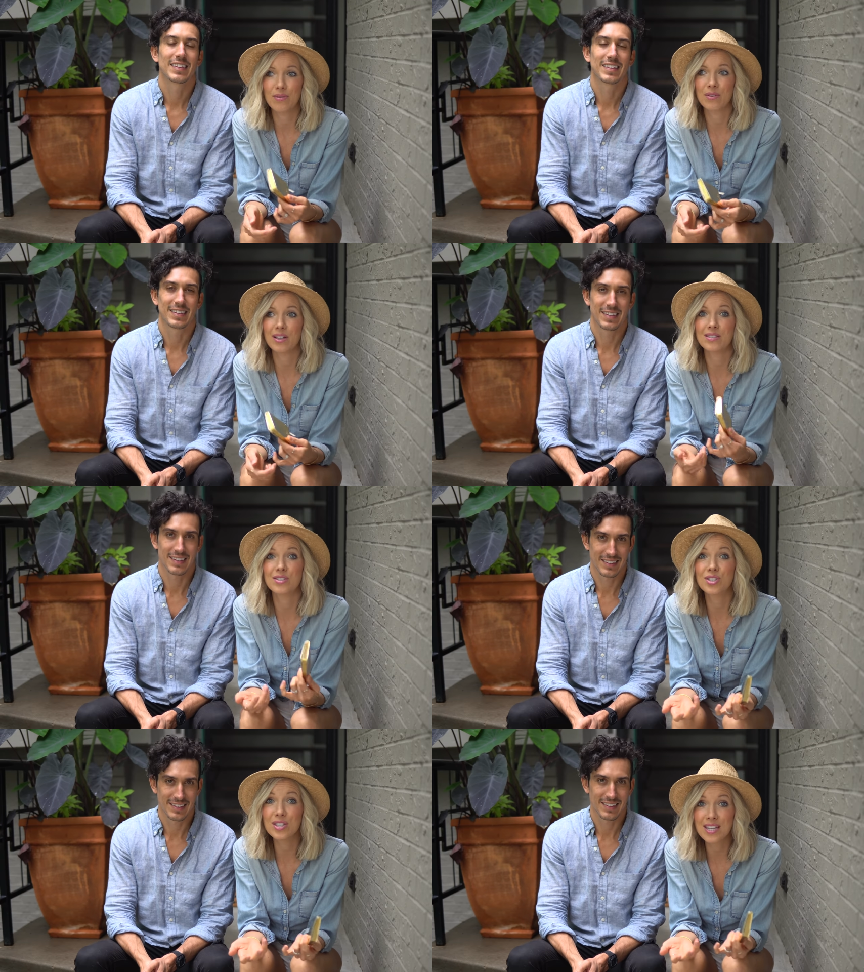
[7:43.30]
Speaker 1: I realize
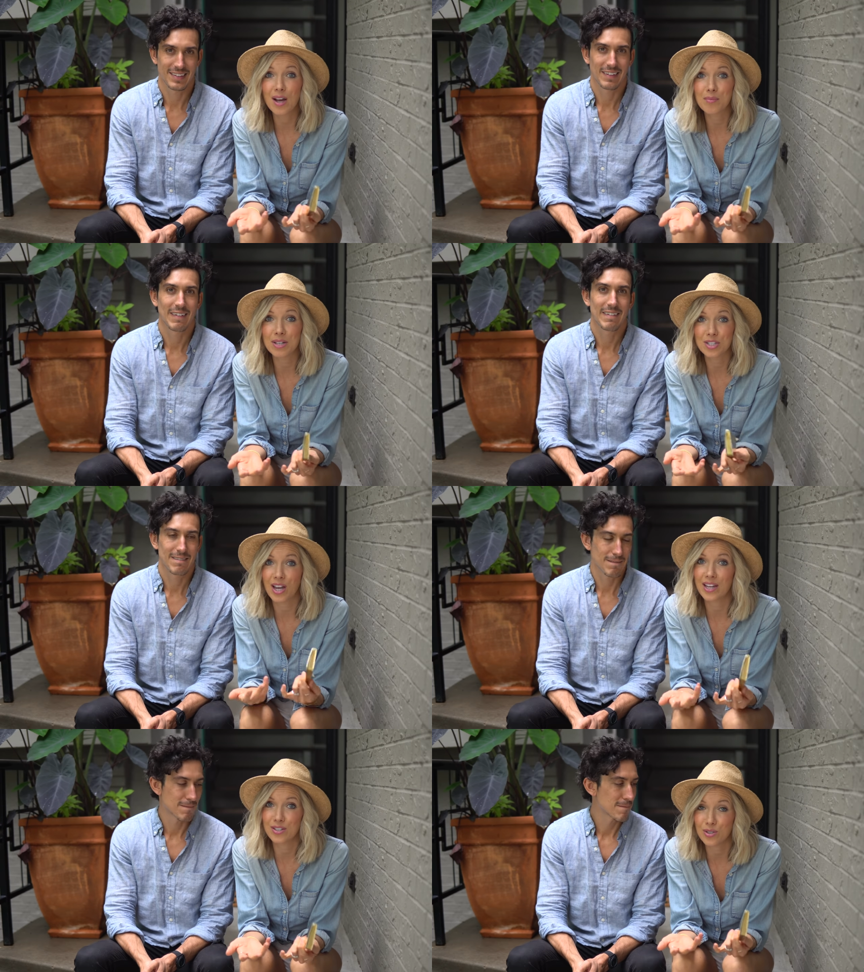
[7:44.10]
just how much
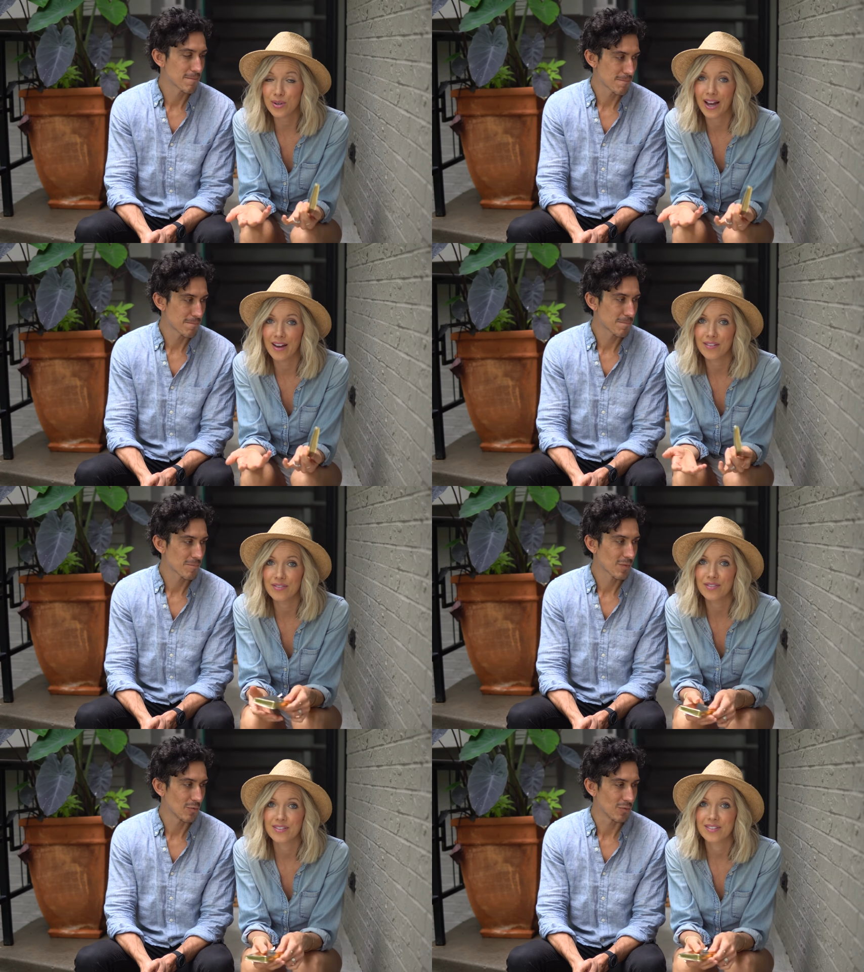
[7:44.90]
I do
Speaker 2: have
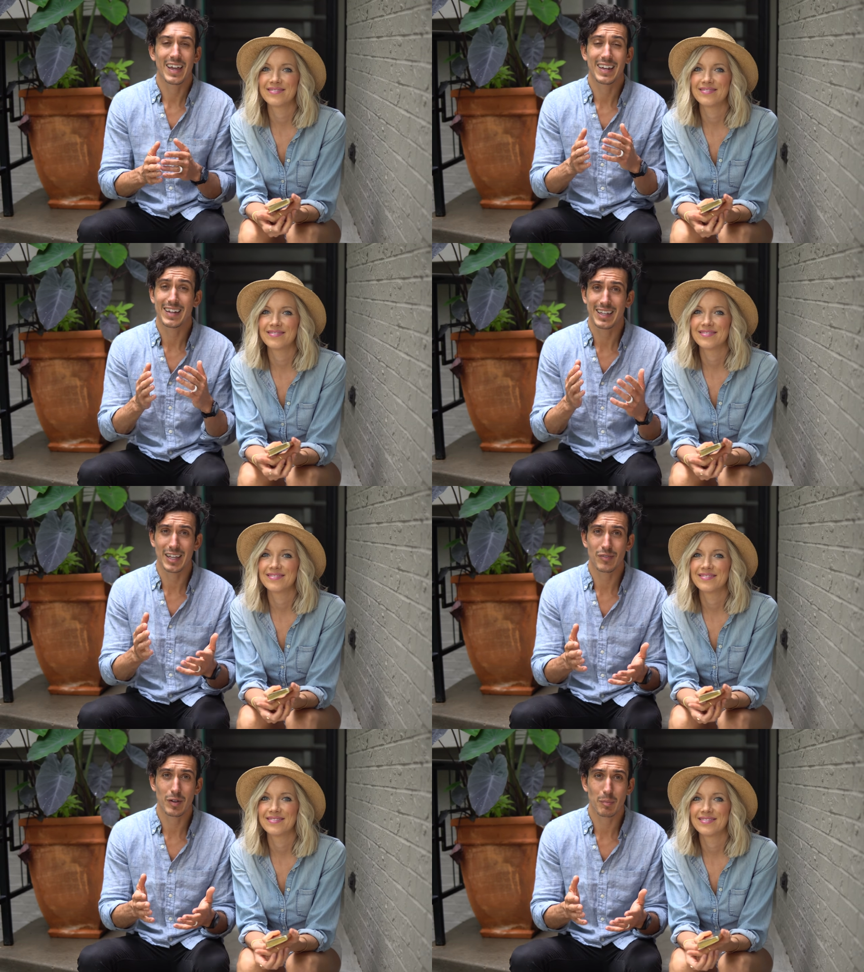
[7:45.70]
and
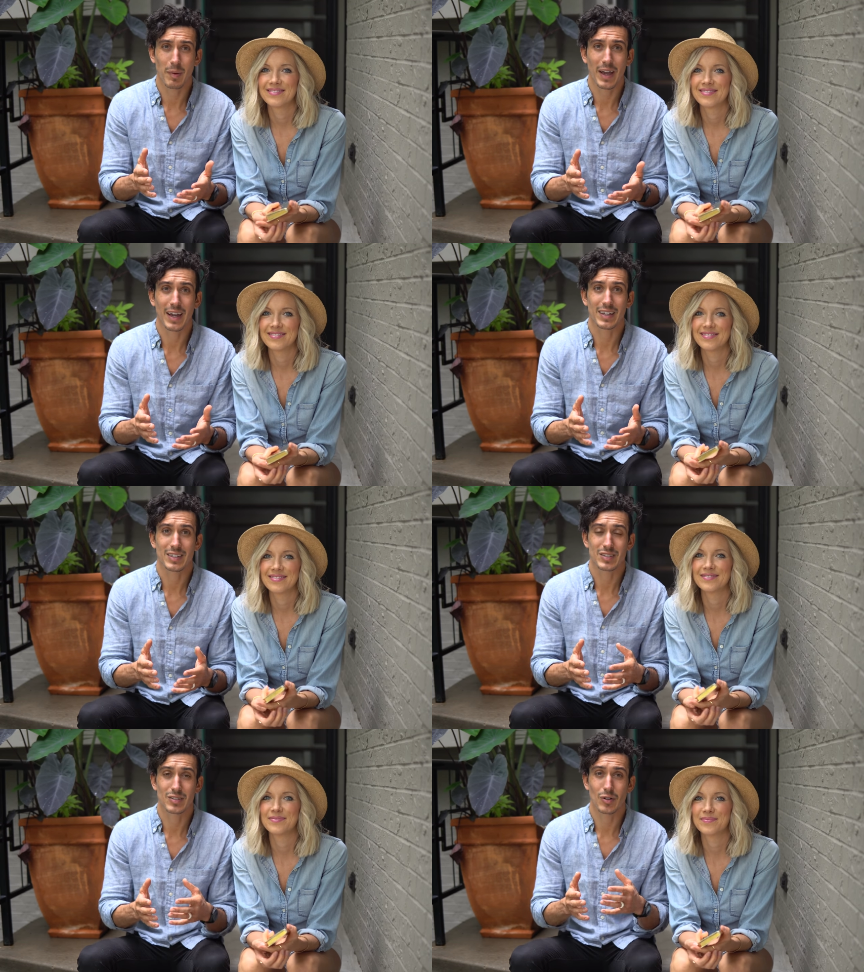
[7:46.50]
giving
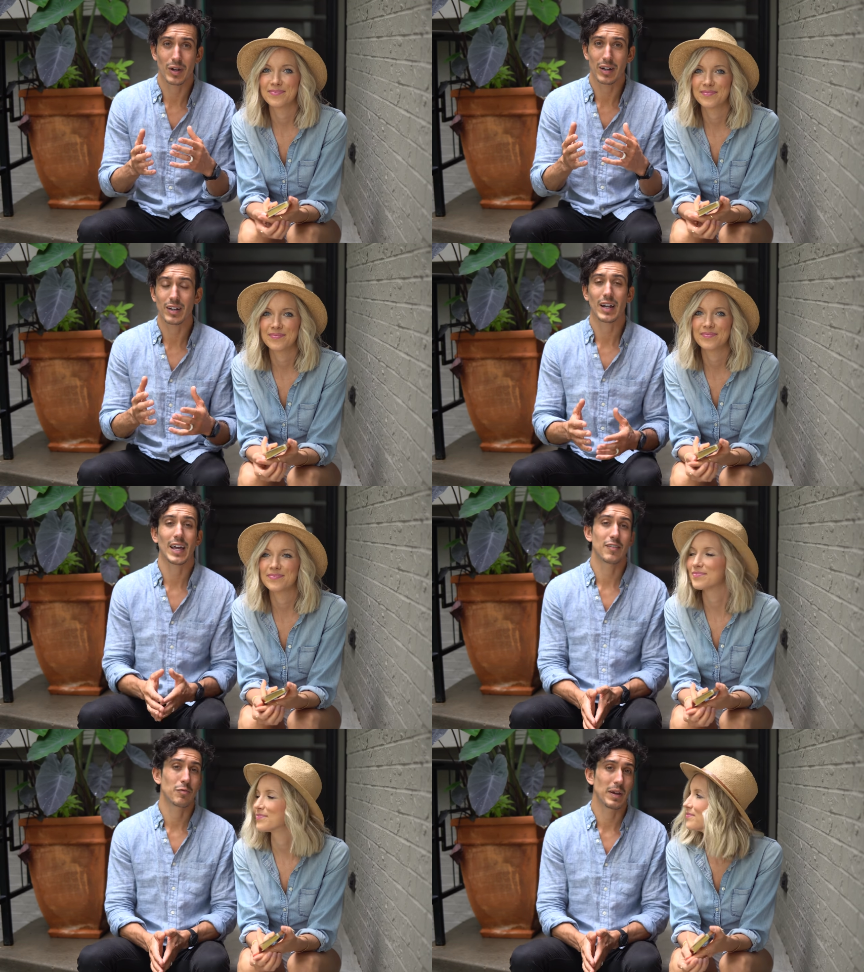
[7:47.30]
back. So Erin and I
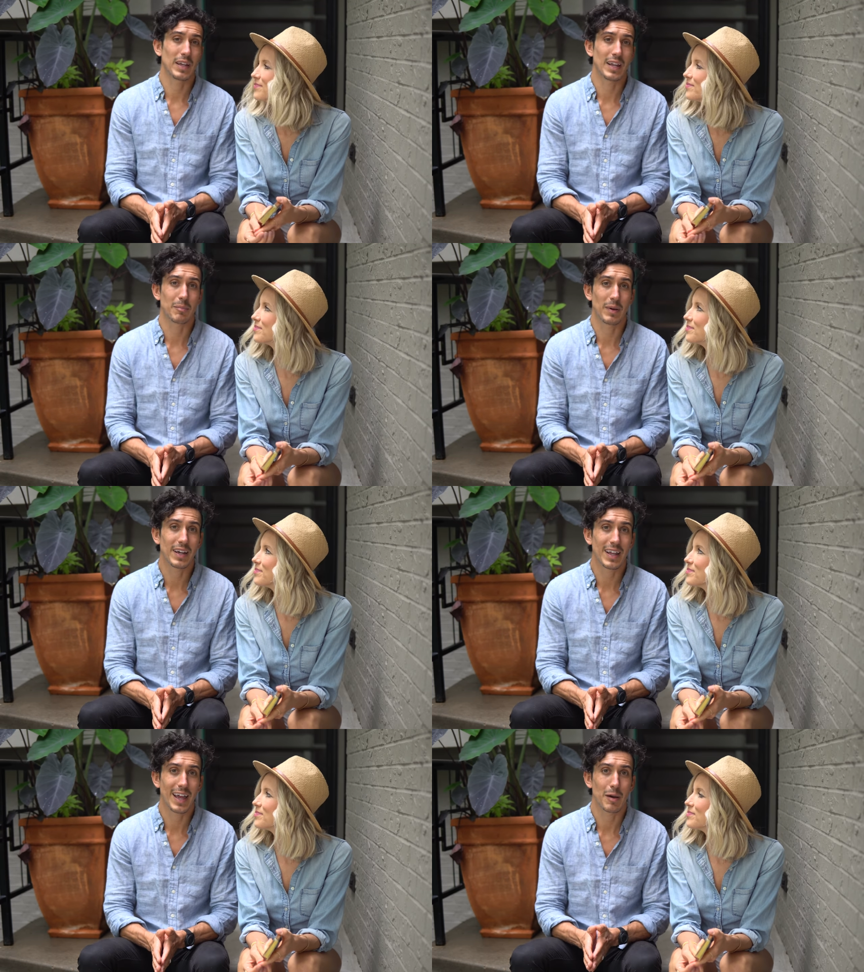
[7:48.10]
have made it made
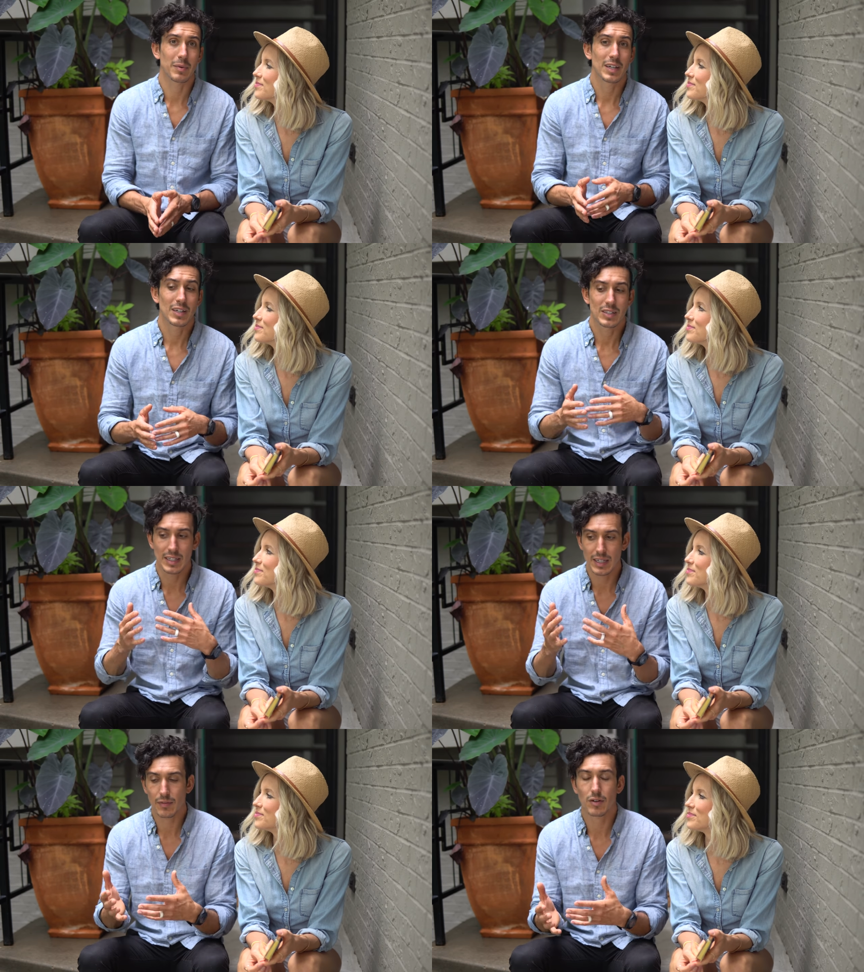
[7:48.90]
it a habit to
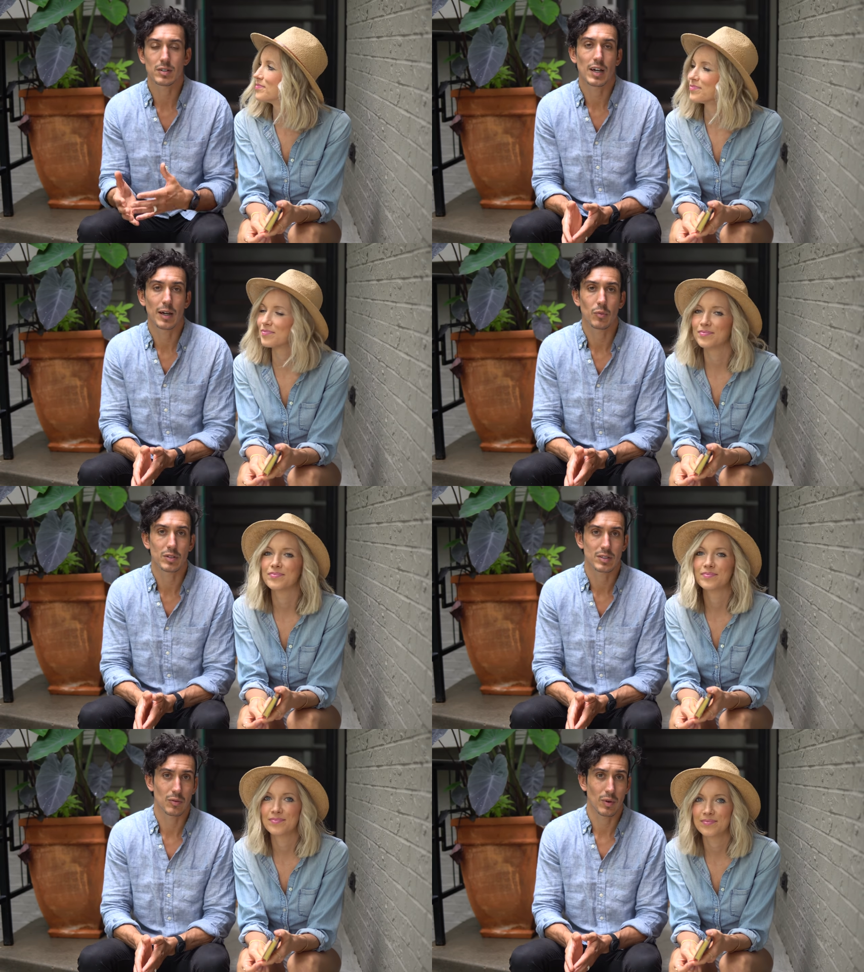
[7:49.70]
give our time
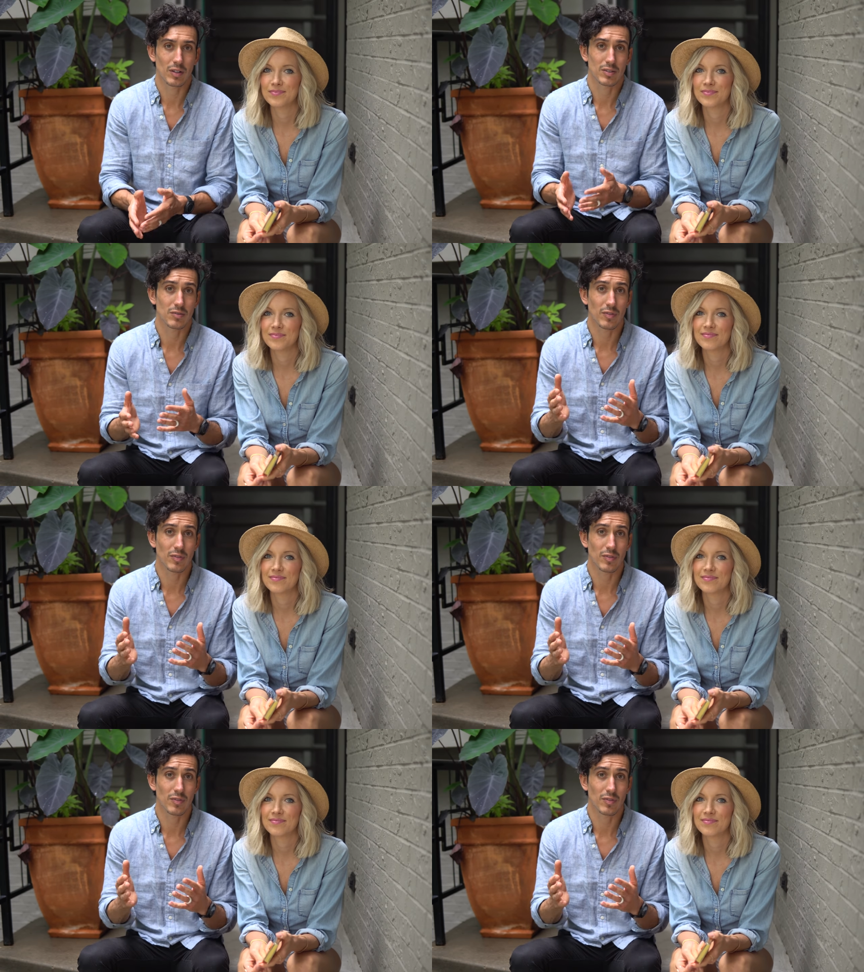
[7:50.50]
once in a while, to